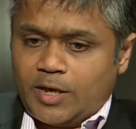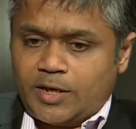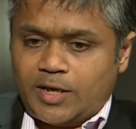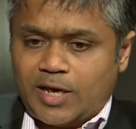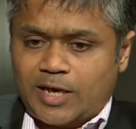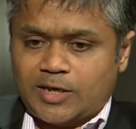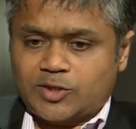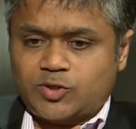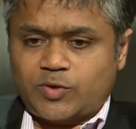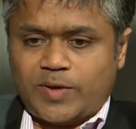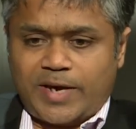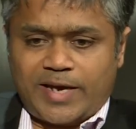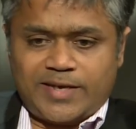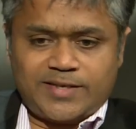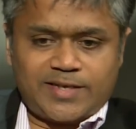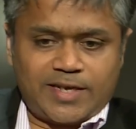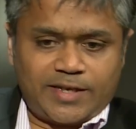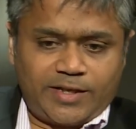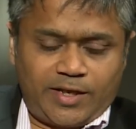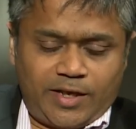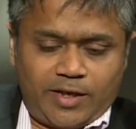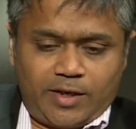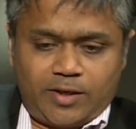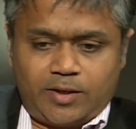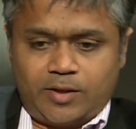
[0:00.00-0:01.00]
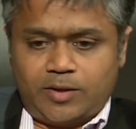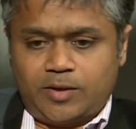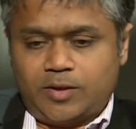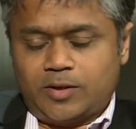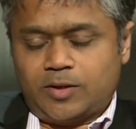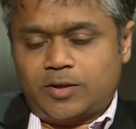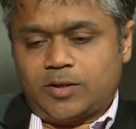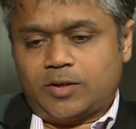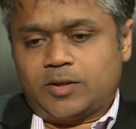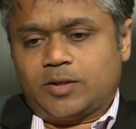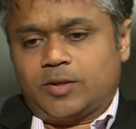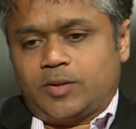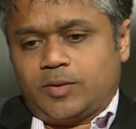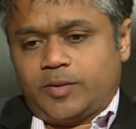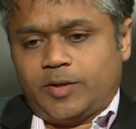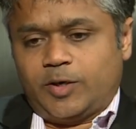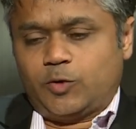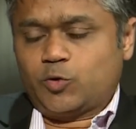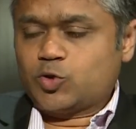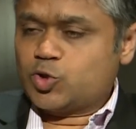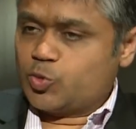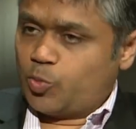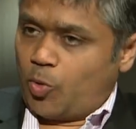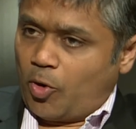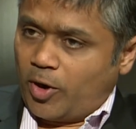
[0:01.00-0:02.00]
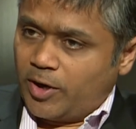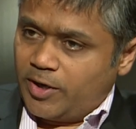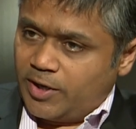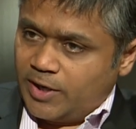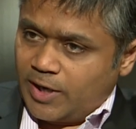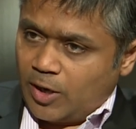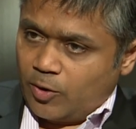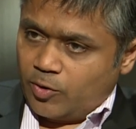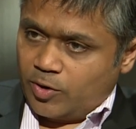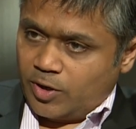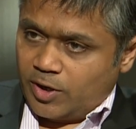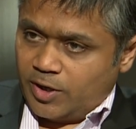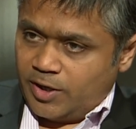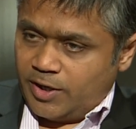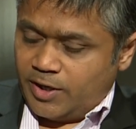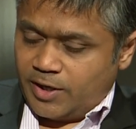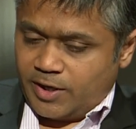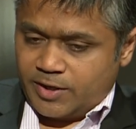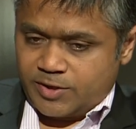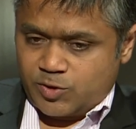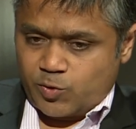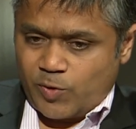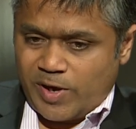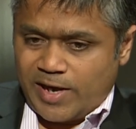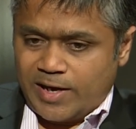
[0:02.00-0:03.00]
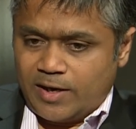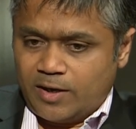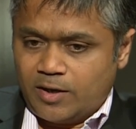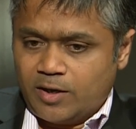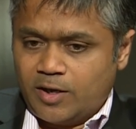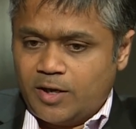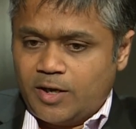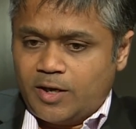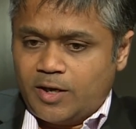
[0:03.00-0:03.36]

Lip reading: Yeah, so as I think it was pointed out earlier as well,